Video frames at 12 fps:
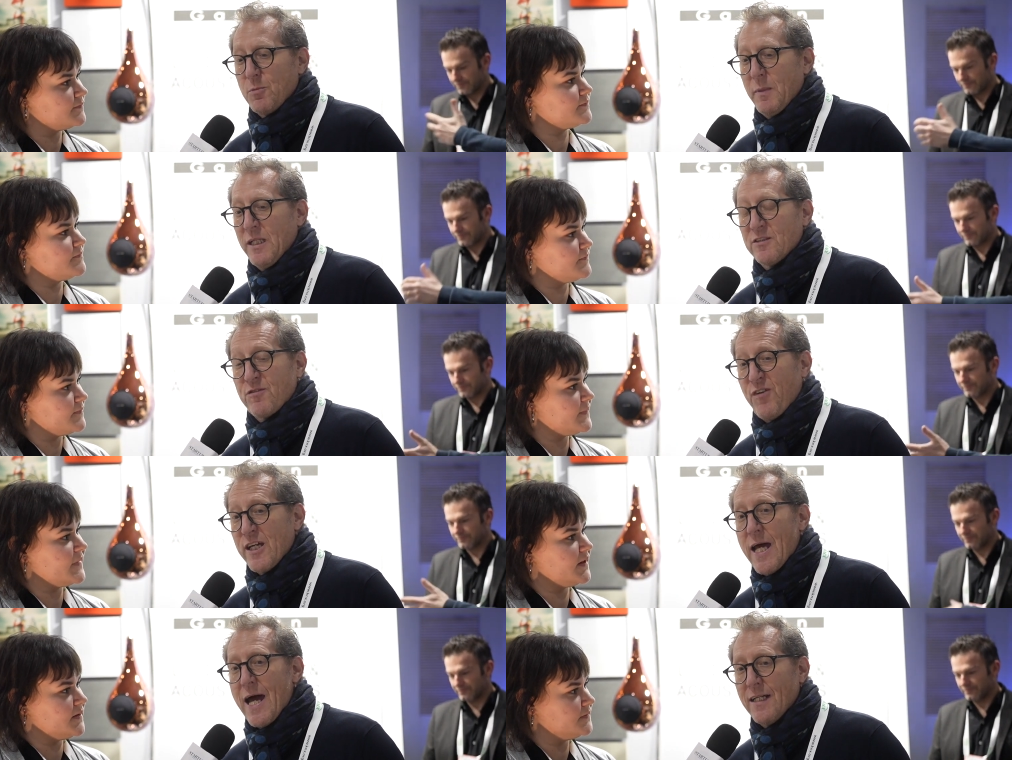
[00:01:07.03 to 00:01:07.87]
Speaker 1: means
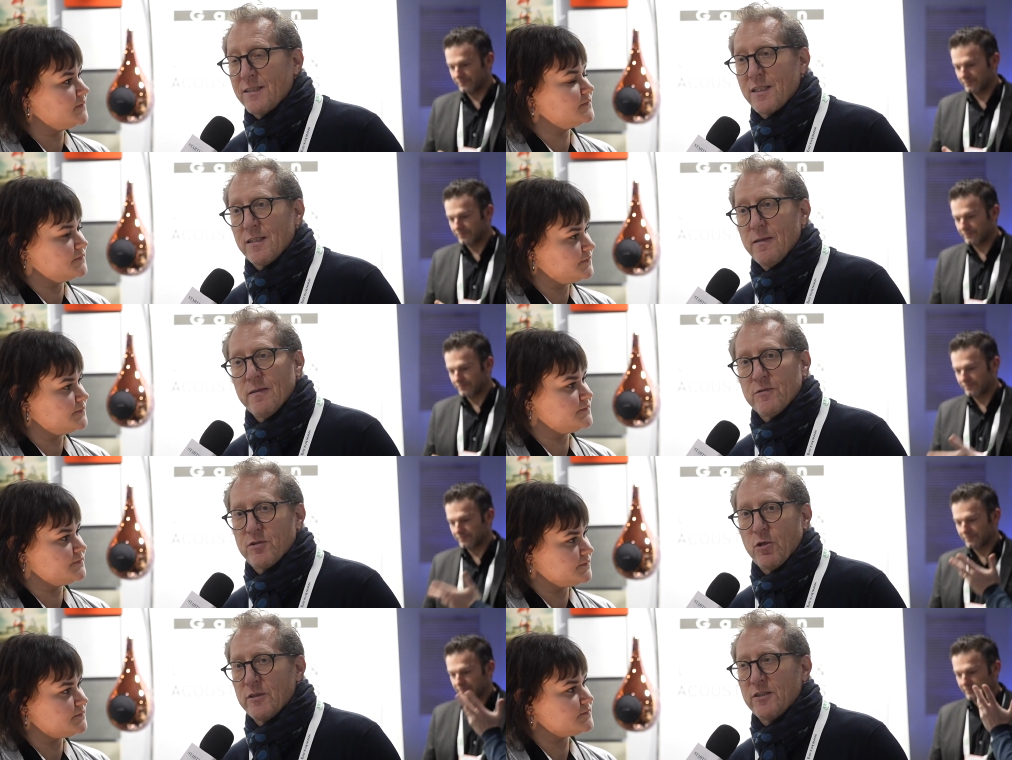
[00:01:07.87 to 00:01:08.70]
Faience,
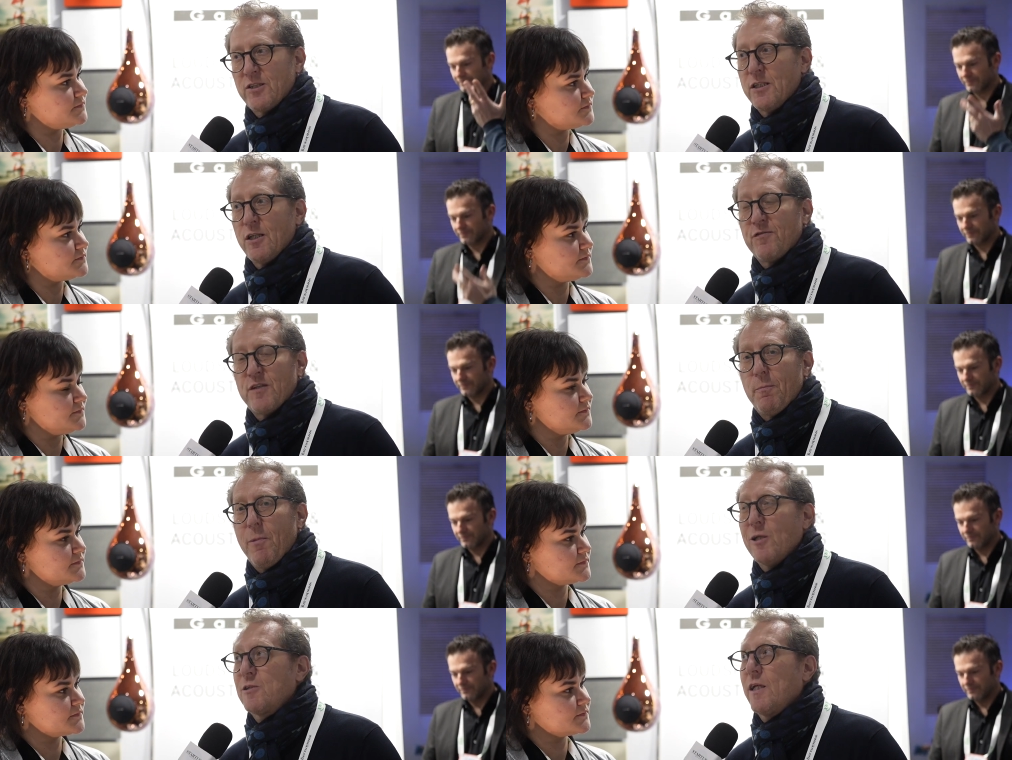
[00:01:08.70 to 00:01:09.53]
so the city of the
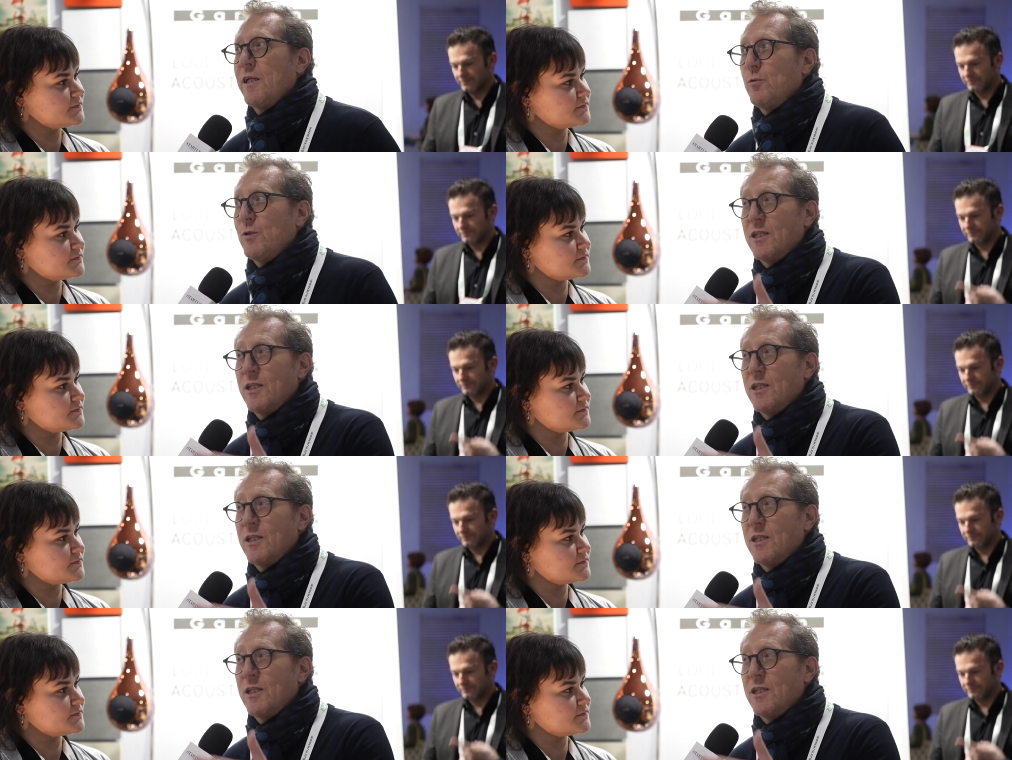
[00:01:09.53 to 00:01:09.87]
pottery. We